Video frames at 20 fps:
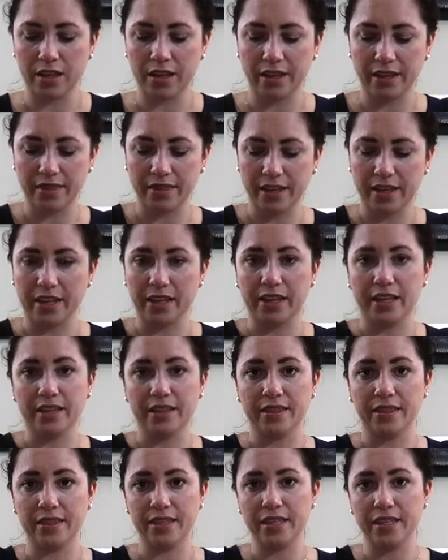And then
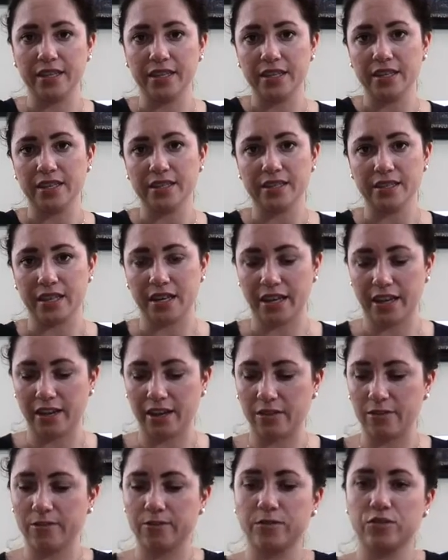in this, I
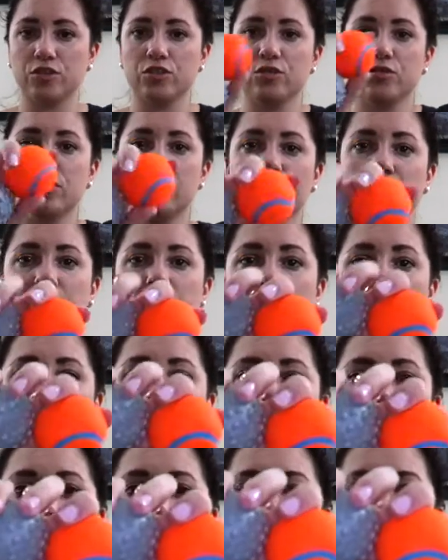have two different
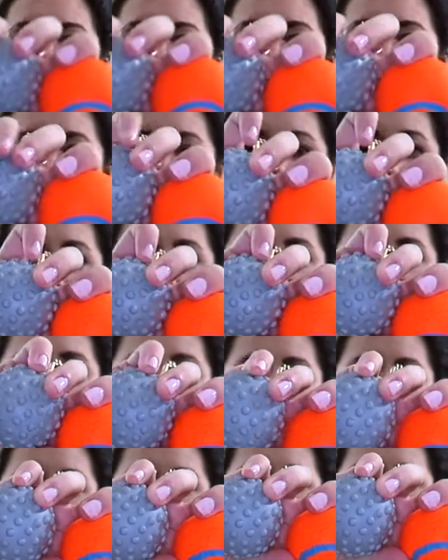balls. I have a like
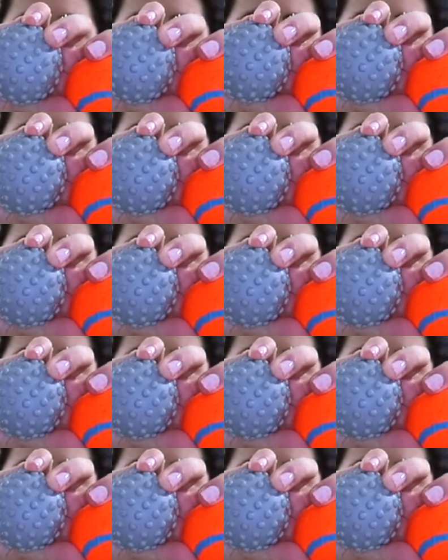one with